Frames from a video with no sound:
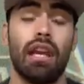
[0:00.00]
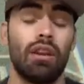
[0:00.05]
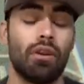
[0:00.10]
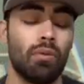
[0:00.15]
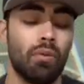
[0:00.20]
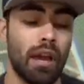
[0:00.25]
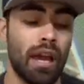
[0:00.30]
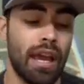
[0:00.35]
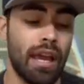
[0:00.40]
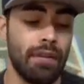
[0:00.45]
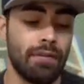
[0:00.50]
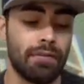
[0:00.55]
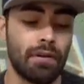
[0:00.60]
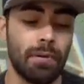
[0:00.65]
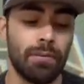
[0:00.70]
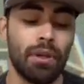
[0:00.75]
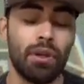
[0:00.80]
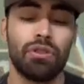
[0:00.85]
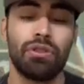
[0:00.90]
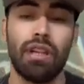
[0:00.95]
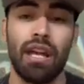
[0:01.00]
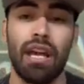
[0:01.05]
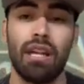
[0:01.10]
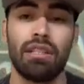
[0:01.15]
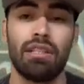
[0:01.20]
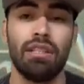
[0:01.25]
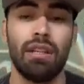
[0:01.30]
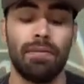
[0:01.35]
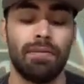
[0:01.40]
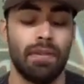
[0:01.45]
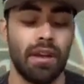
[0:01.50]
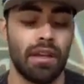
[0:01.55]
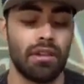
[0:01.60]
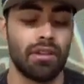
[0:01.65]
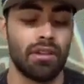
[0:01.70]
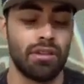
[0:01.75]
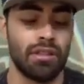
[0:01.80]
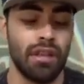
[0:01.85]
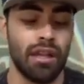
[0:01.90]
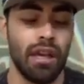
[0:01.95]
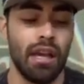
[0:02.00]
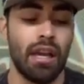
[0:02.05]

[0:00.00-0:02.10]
away from those edge defenders